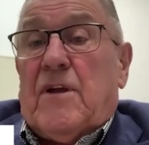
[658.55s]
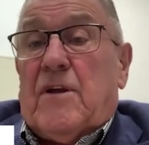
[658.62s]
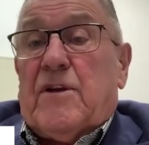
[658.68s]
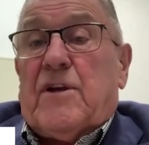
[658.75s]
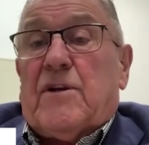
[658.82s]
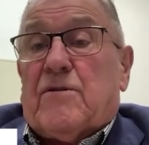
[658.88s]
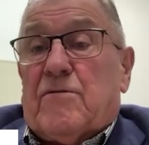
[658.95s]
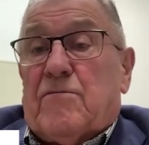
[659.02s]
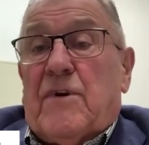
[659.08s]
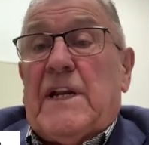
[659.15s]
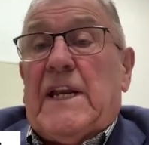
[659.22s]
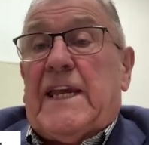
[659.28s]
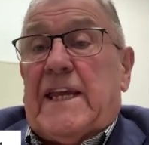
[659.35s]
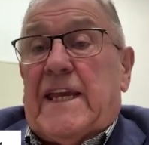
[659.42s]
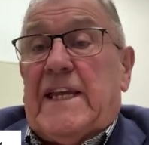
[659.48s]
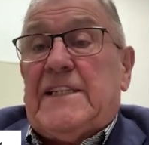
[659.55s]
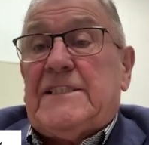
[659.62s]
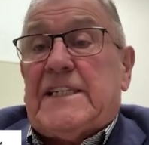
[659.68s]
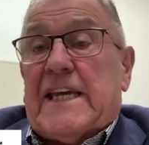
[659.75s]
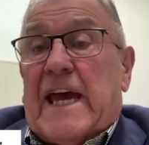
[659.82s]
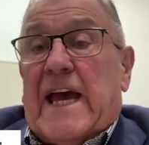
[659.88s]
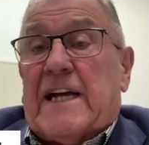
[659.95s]
you know, really
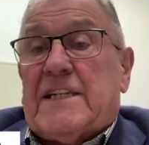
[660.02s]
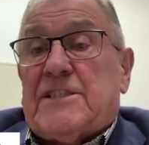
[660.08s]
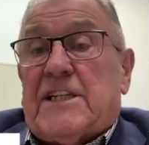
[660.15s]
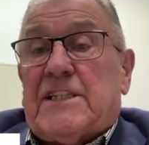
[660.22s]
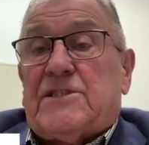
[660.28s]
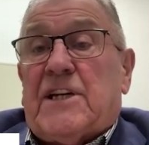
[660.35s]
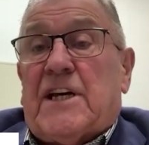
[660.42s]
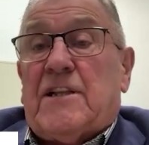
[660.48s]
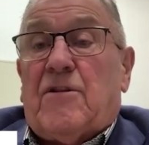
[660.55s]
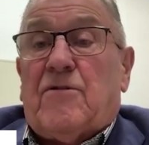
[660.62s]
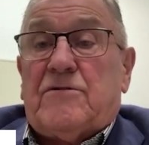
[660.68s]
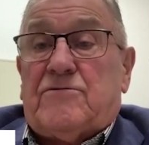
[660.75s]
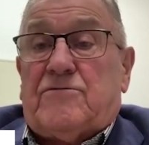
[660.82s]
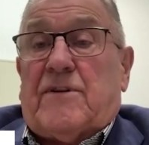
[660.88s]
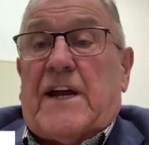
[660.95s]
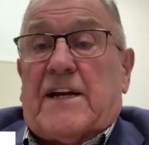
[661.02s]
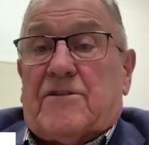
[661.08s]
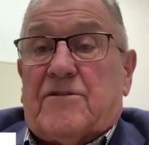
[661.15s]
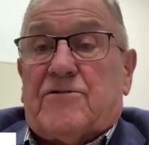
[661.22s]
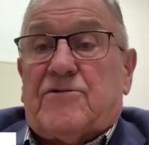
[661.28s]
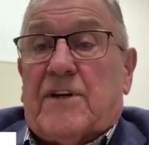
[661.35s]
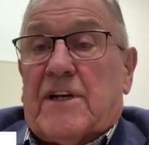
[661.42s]
easy access to unload
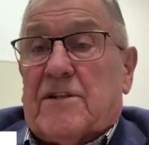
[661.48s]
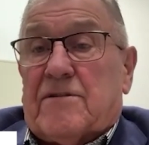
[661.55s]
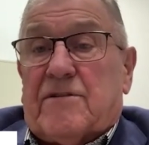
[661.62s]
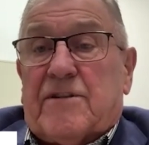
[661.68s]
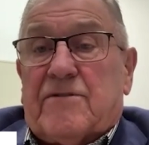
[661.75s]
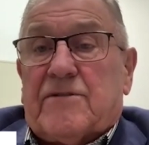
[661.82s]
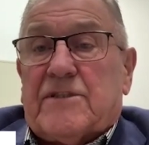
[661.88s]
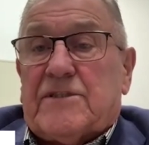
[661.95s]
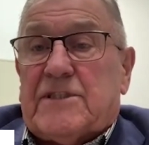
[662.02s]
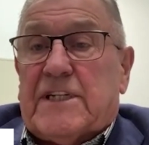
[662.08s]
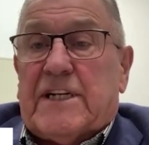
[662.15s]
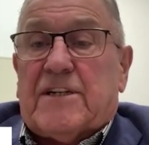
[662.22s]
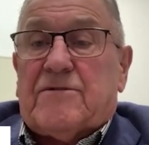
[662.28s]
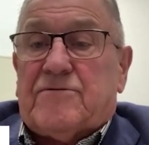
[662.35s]
tractor trailer units there.